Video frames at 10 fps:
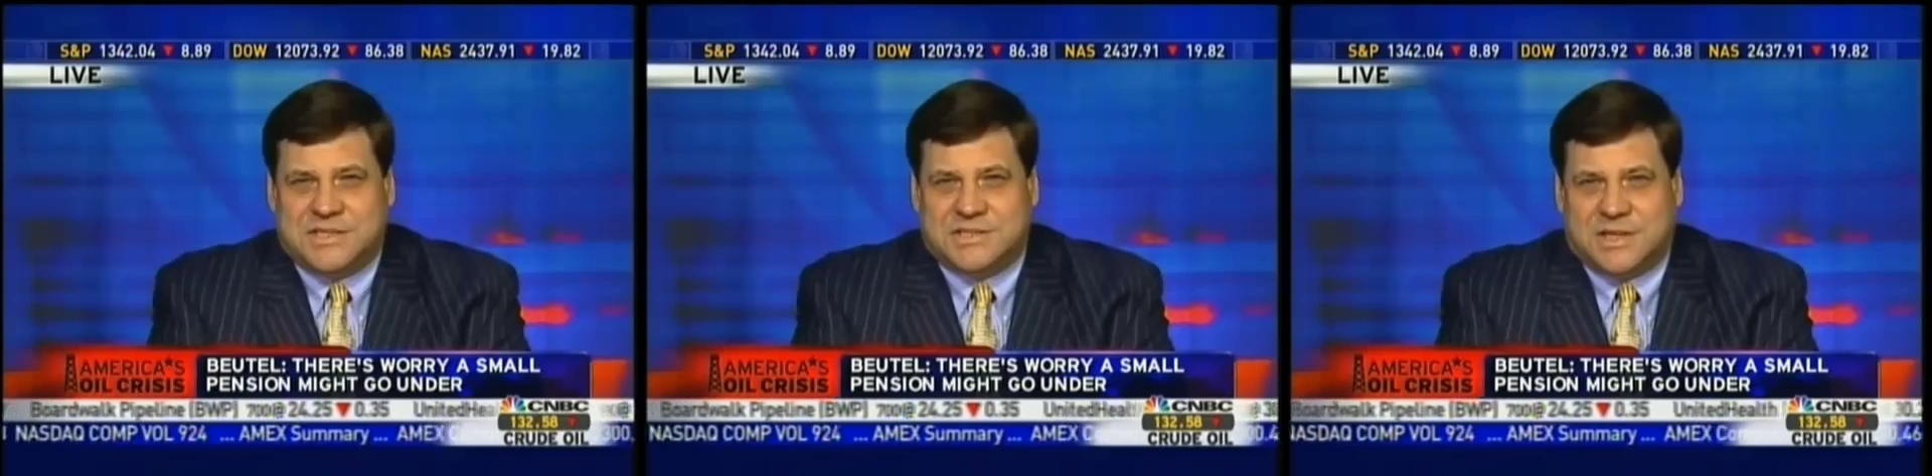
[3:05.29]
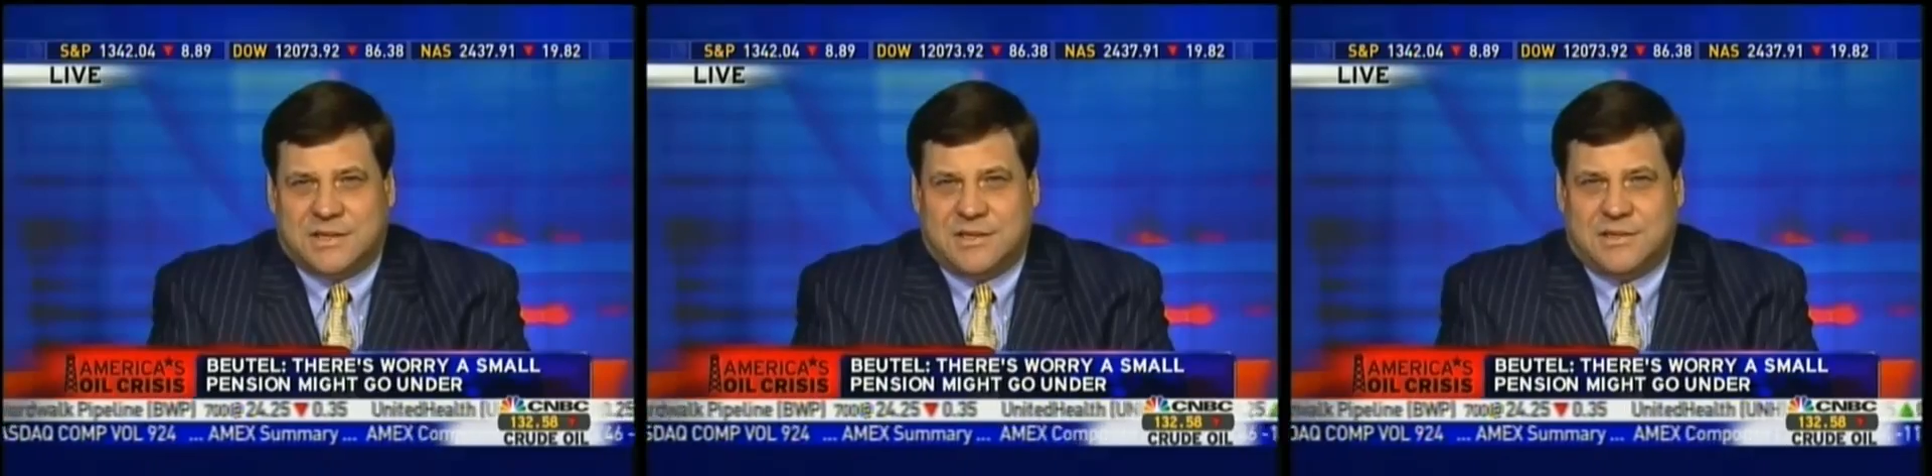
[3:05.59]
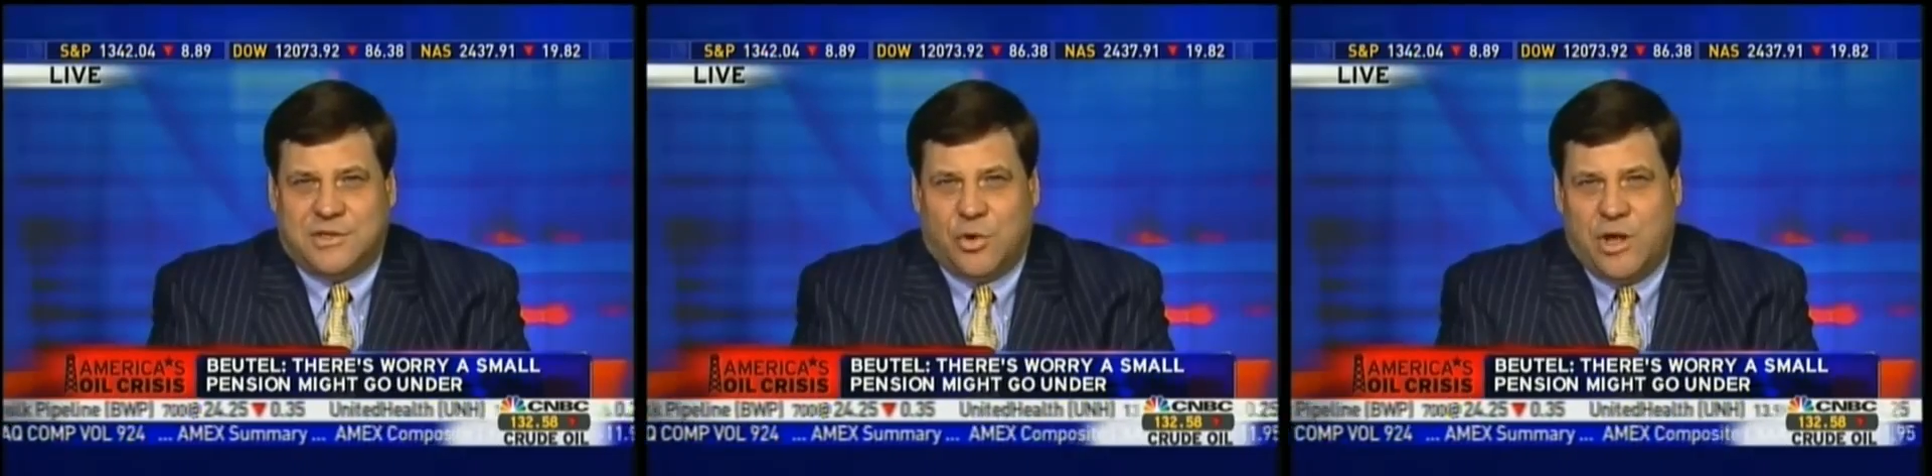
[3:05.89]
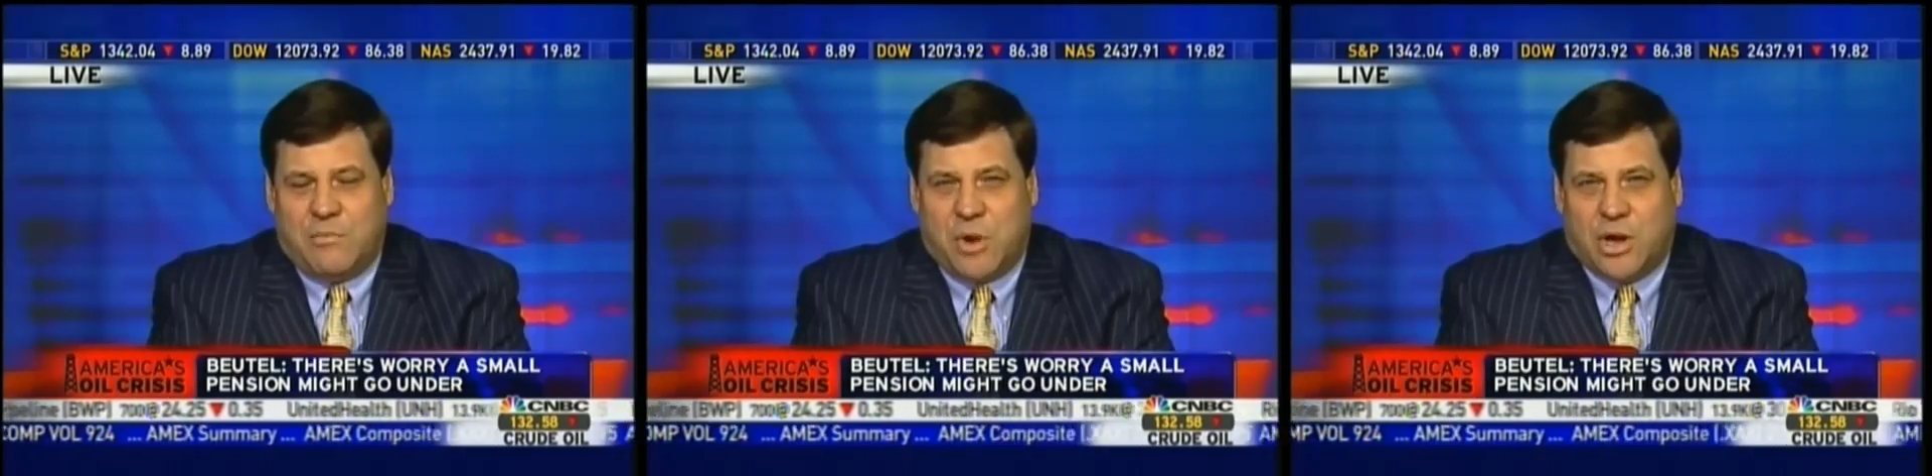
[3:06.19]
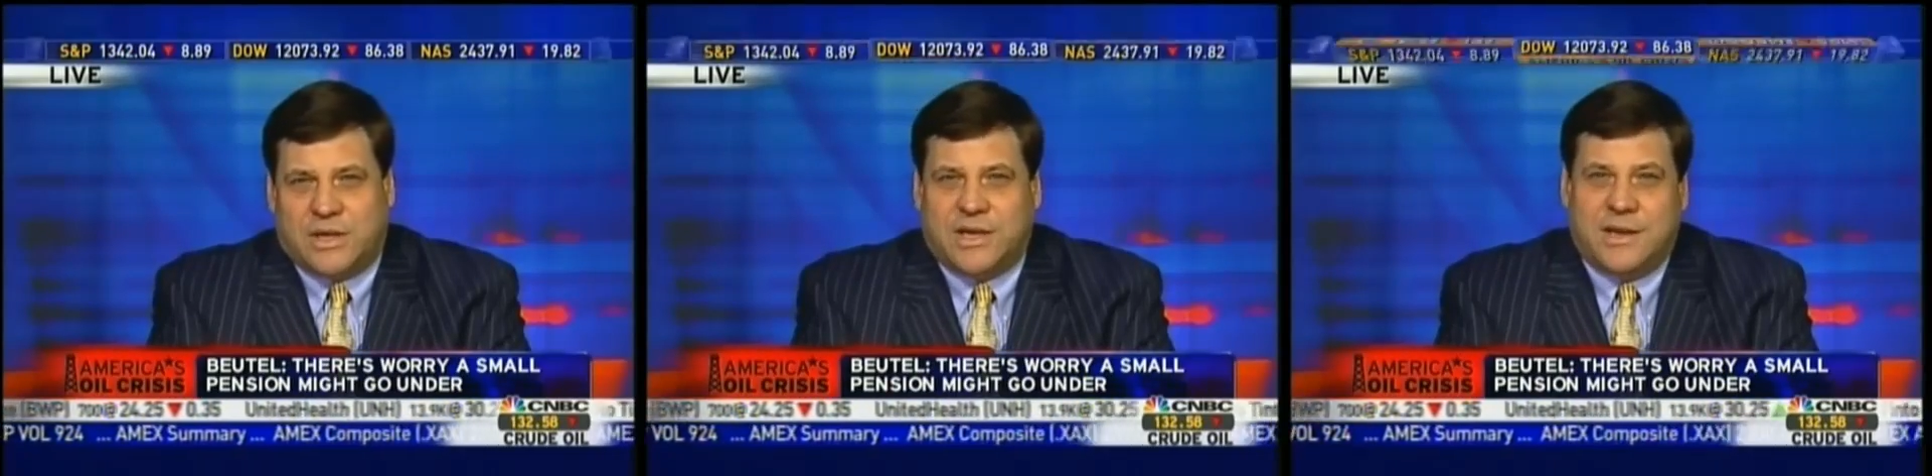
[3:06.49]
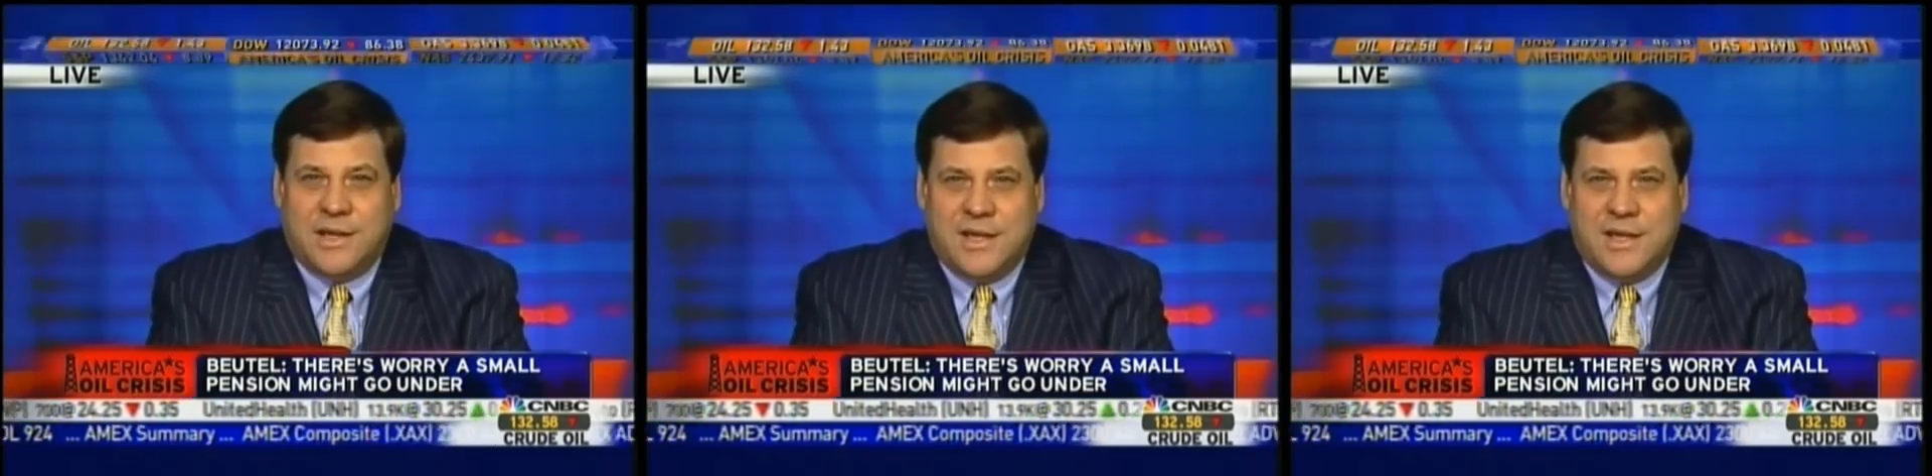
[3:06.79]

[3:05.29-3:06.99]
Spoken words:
is the oil market